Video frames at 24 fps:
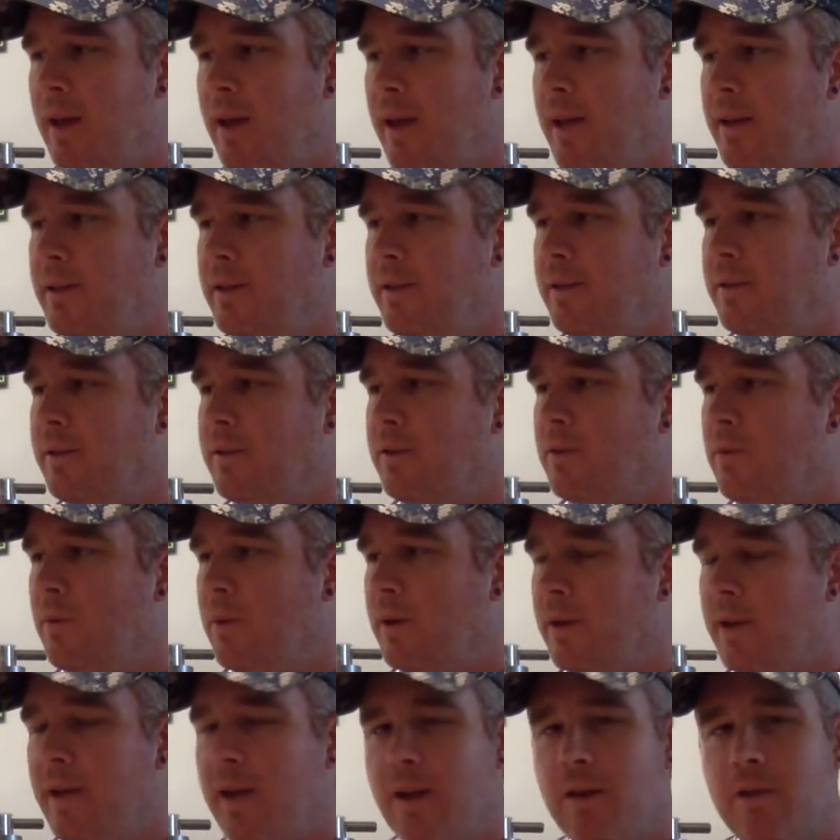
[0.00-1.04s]
anything you
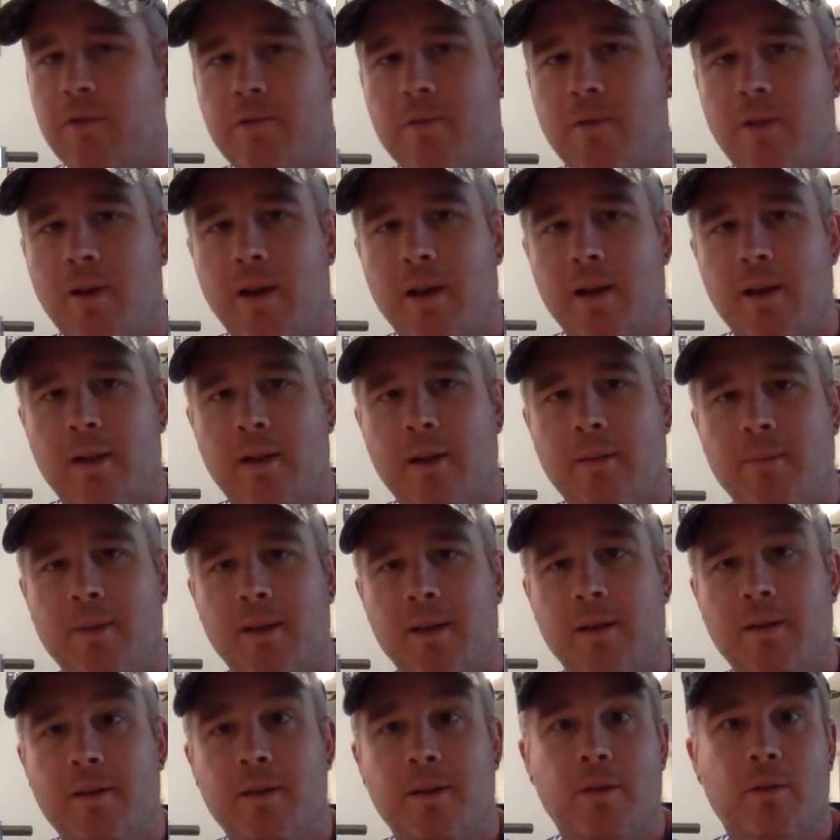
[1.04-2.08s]
want to air fry. I mean,
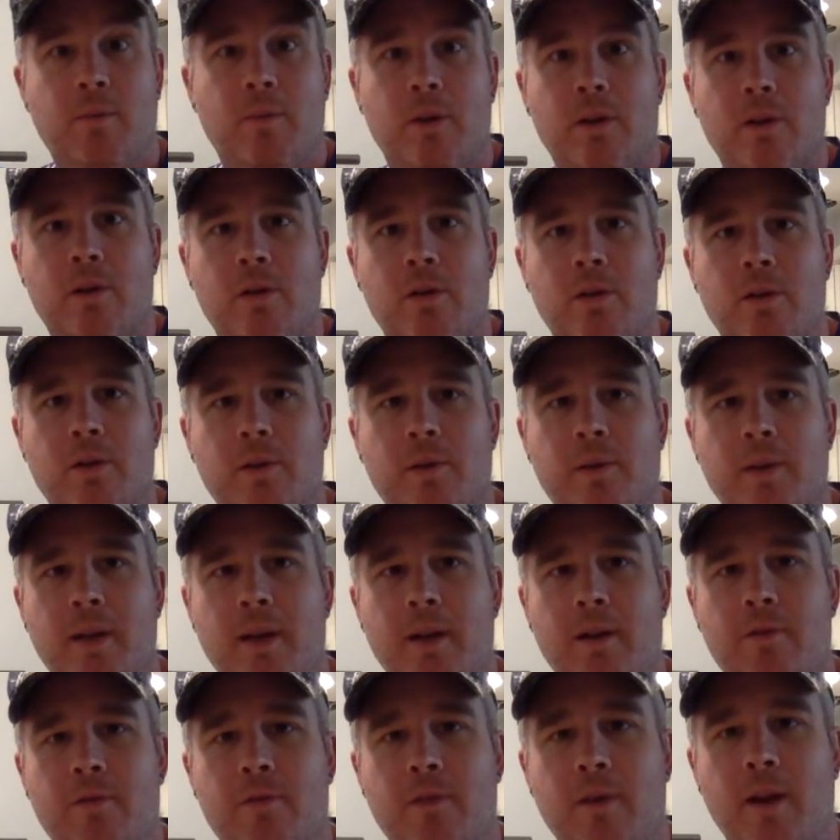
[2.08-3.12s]
anything you want to cook, you can
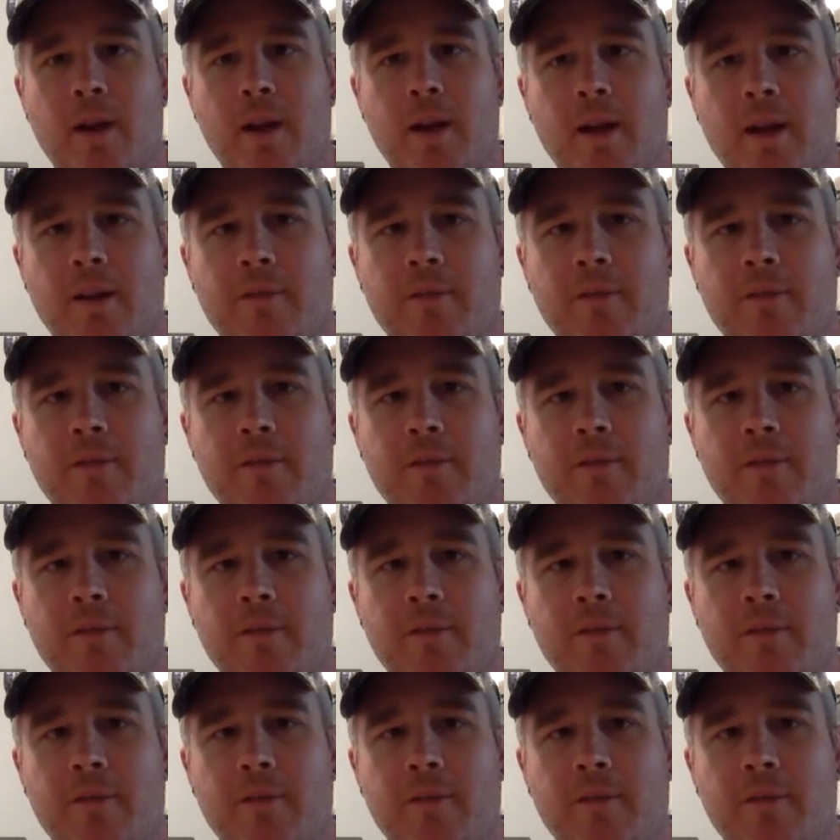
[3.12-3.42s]
air fry.